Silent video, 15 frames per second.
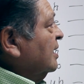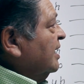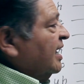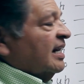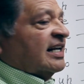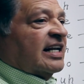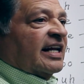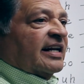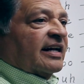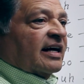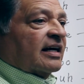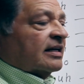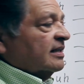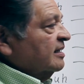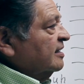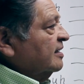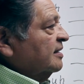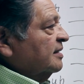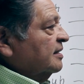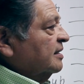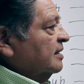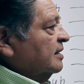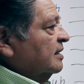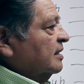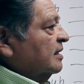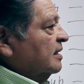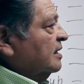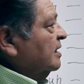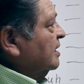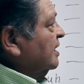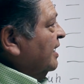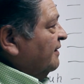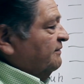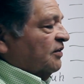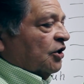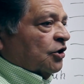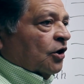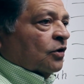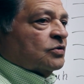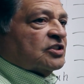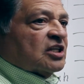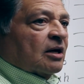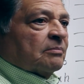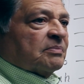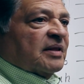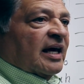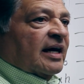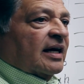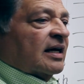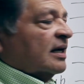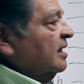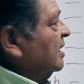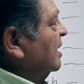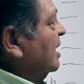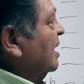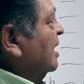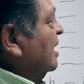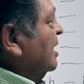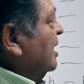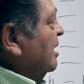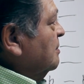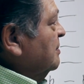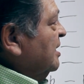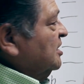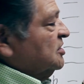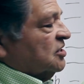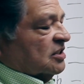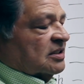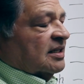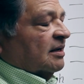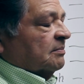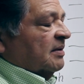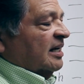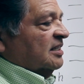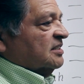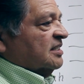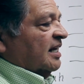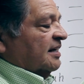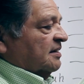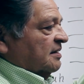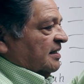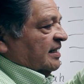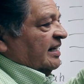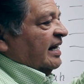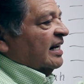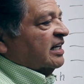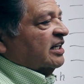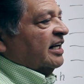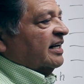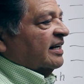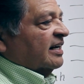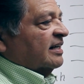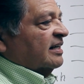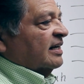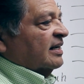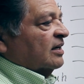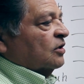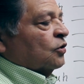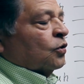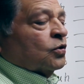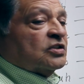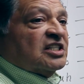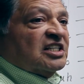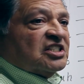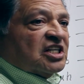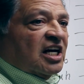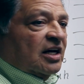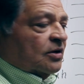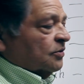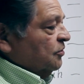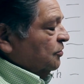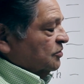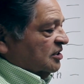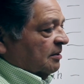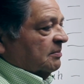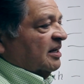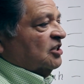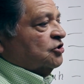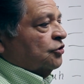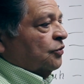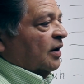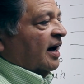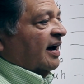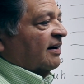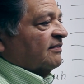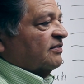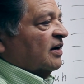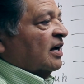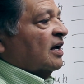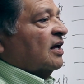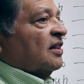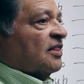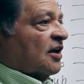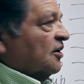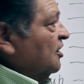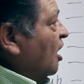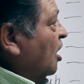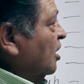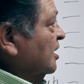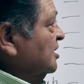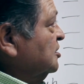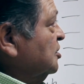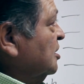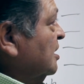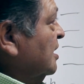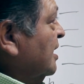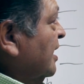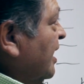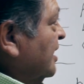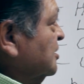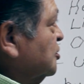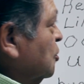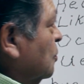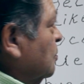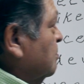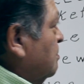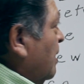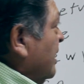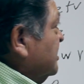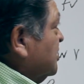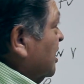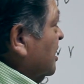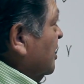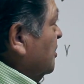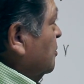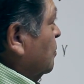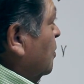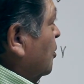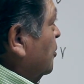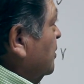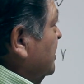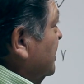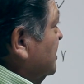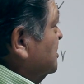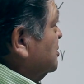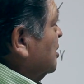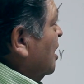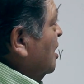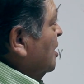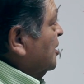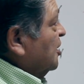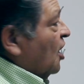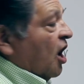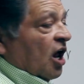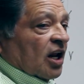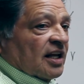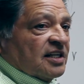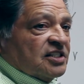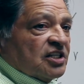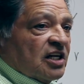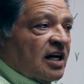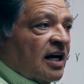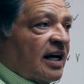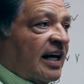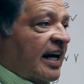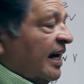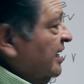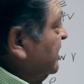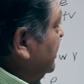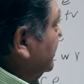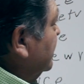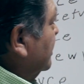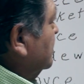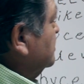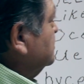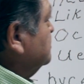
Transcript: Kisida. If you know something, it means that kisida uziskirunos. It means you have the knowledge. And so basically the word is knowledge. Kisida.